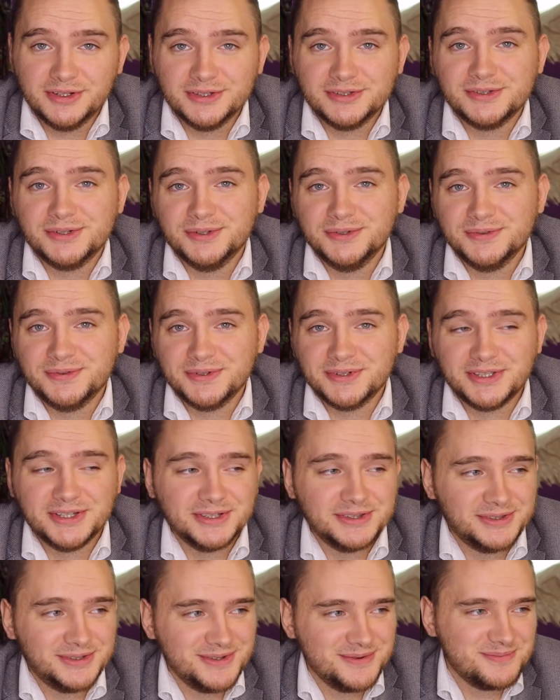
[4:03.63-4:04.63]
Don't
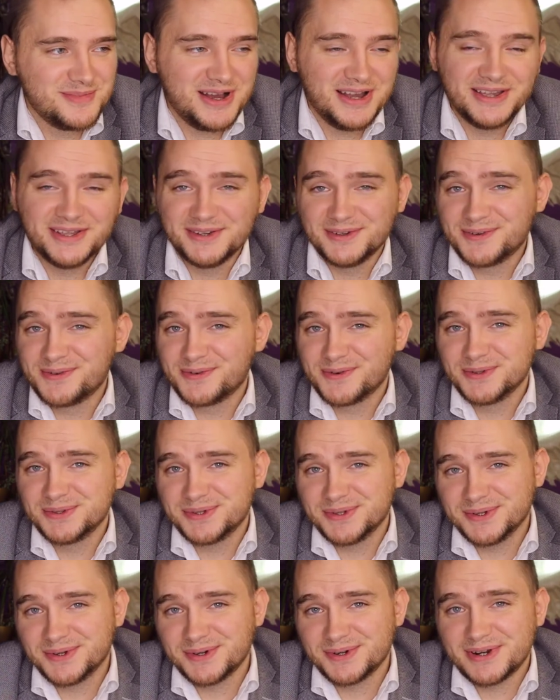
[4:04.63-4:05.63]
forget to buy
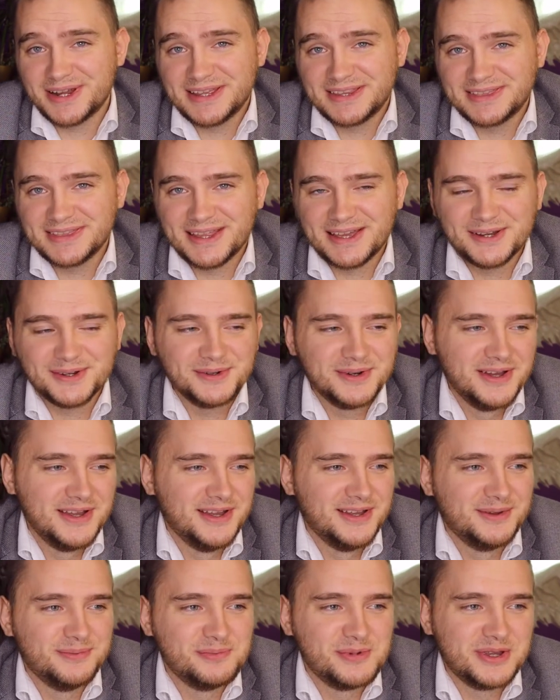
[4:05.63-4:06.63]
Futu right now
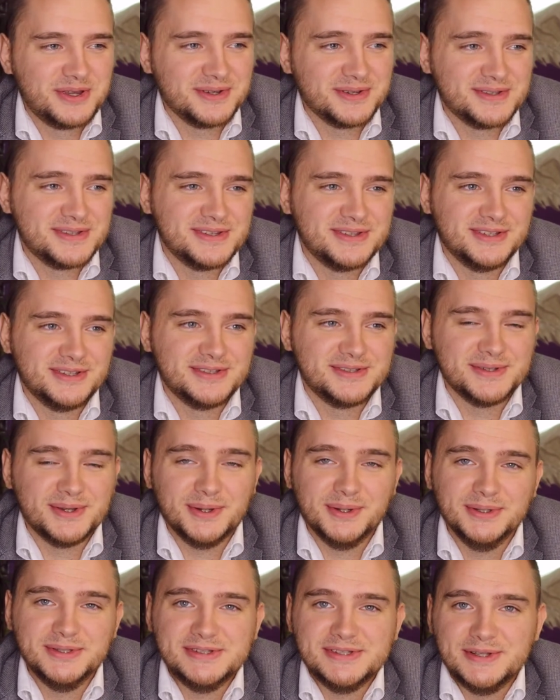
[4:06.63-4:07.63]
because it is
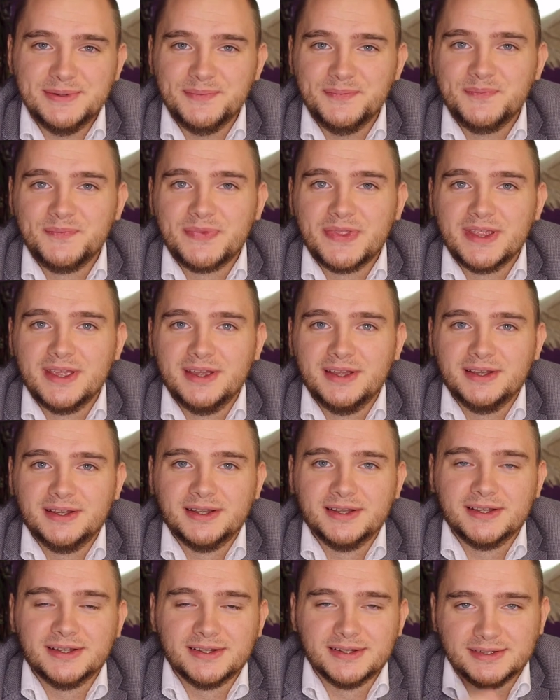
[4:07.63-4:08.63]
awesome.
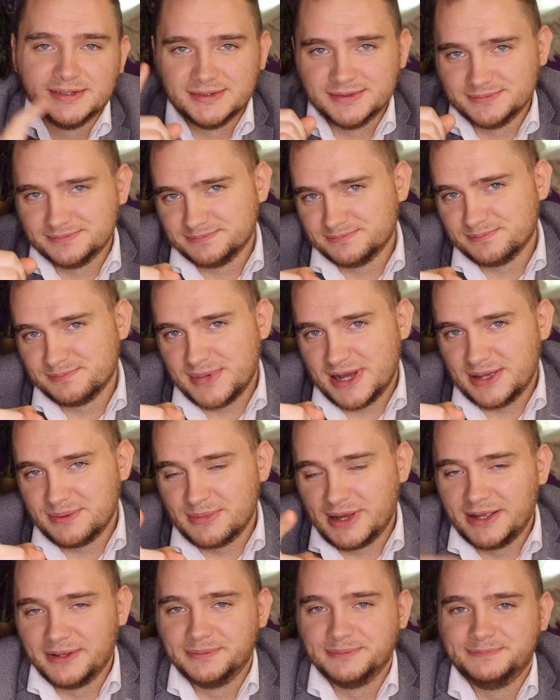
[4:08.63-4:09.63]
Bye
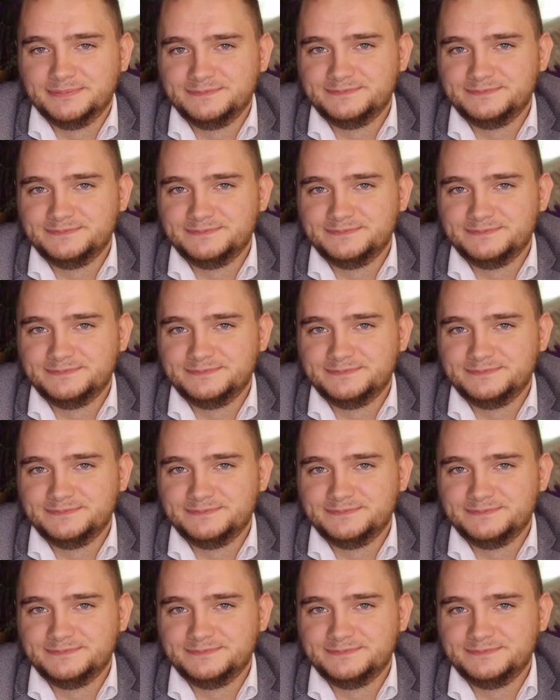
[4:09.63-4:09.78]
bye.